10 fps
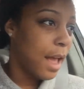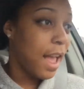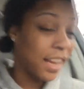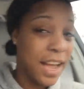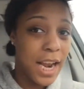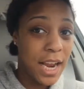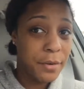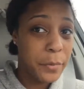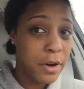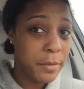I got out
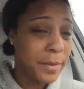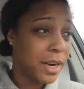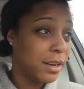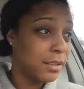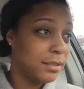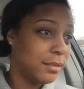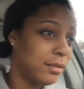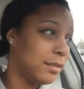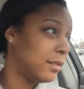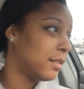of Walmart
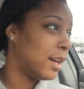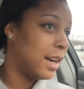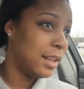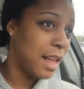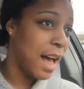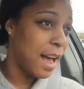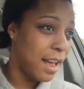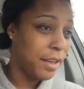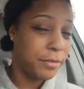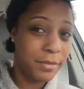
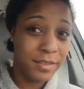alive.